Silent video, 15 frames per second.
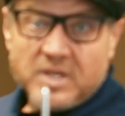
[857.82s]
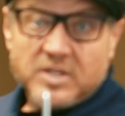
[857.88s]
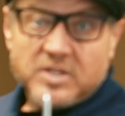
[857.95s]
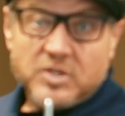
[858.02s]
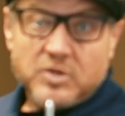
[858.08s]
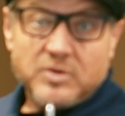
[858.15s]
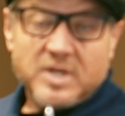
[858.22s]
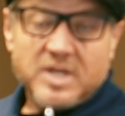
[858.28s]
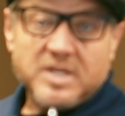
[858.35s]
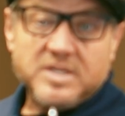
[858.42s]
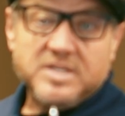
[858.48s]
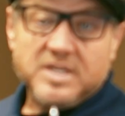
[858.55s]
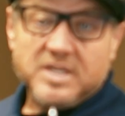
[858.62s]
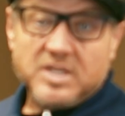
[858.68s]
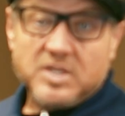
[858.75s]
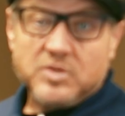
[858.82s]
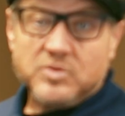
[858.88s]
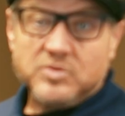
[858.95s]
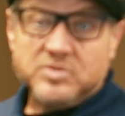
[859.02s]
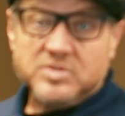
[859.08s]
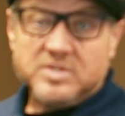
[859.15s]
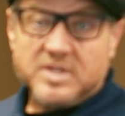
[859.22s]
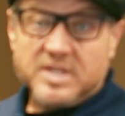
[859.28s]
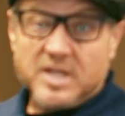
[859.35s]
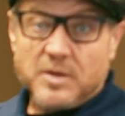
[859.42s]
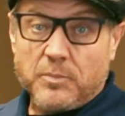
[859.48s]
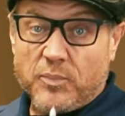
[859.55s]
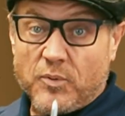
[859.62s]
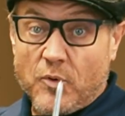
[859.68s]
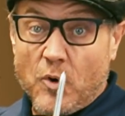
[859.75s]
you need to use the
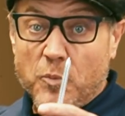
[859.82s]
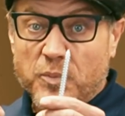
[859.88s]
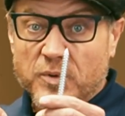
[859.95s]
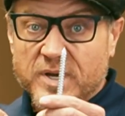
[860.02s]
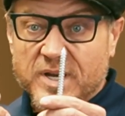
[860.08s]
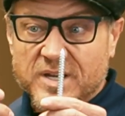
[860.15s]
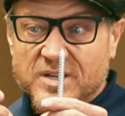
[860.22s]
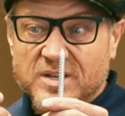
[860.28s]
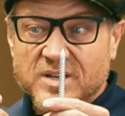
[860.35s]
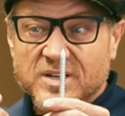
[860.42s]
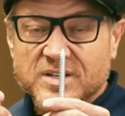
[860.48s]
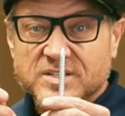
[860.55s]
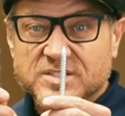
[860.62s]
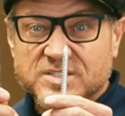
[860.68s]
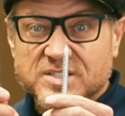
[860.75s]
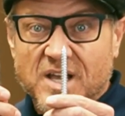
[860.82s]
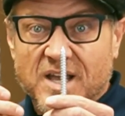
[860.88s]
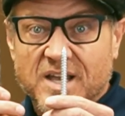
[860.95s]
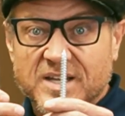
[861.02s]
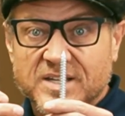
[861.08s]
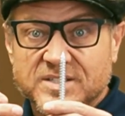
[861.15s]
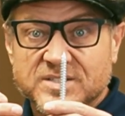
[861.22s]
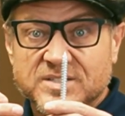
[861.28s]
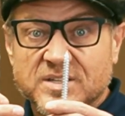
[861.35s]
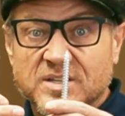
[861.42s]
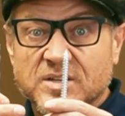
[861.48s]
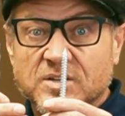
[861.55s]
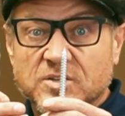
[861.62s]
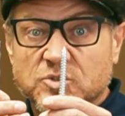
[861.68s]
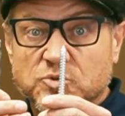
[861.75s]
appropriate sized
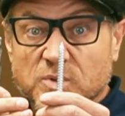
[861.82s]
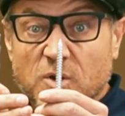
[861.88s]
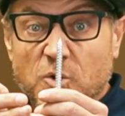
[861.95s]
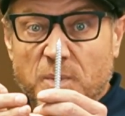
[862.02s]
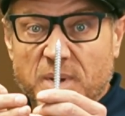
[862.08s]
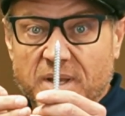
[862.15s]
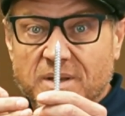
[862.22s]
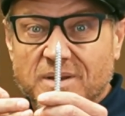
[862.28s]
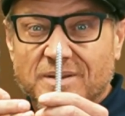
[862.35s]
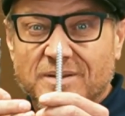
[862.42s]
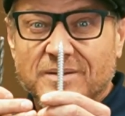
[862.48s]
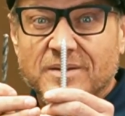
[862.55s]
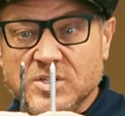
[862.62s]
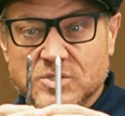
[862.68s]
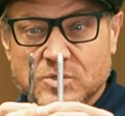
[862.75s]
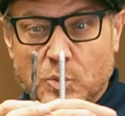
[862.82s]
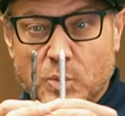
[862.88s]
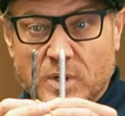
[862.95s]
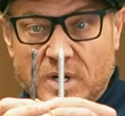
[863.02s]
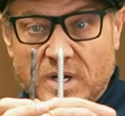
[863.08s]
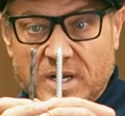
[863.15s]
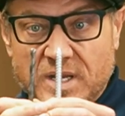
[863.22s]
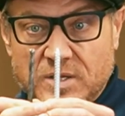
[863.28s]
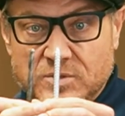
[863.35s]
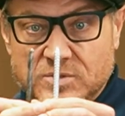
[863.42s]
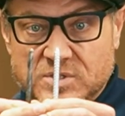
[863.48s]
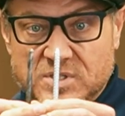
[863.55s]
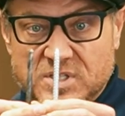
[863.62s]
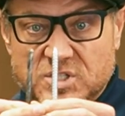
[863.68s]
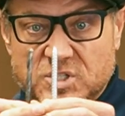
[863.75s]
drill bit. So we're going to
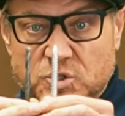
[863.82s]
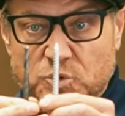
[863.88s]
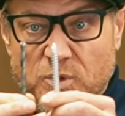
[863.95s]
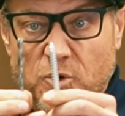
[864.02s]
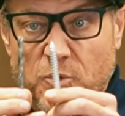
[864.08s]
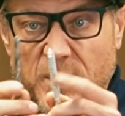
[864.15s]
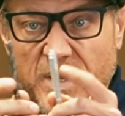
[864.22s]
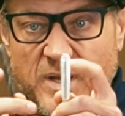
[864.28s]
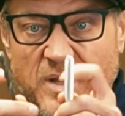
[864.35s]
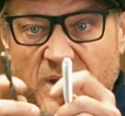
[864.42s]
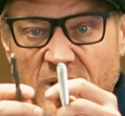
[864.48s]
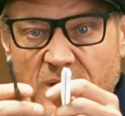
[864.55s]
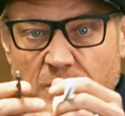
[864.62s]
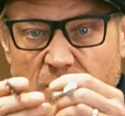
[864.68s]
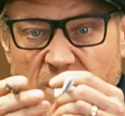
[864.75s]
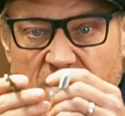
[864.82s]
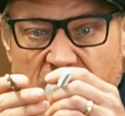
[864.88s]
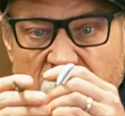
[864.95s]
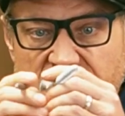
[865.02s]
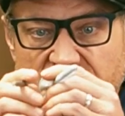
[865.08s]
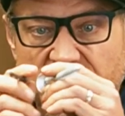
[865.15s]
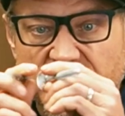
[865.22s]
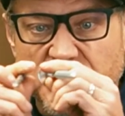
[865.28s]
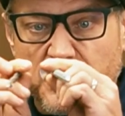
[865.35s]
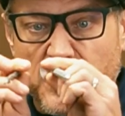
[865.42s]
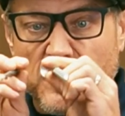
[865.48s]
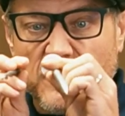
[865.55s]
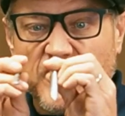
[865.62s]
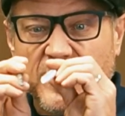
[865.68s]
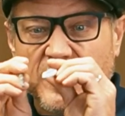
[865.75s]
use this drill bit because it is
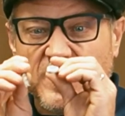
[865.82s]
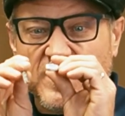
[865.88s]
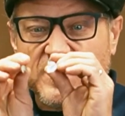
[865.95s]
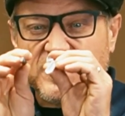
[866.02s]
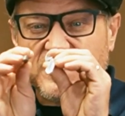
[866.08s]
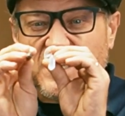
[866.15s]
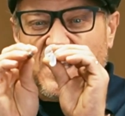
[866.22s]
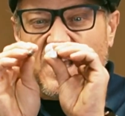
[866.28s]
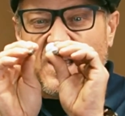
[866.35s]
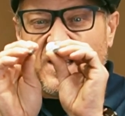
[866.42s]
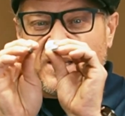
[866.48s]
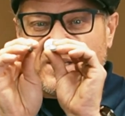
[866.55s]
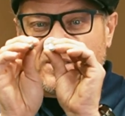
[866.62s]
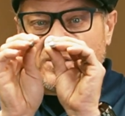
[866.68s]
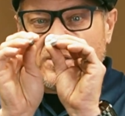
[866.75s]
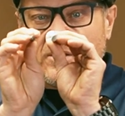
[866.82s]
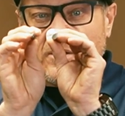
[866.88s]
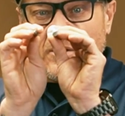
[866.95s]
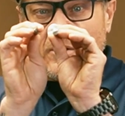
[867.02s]
perfectly sized.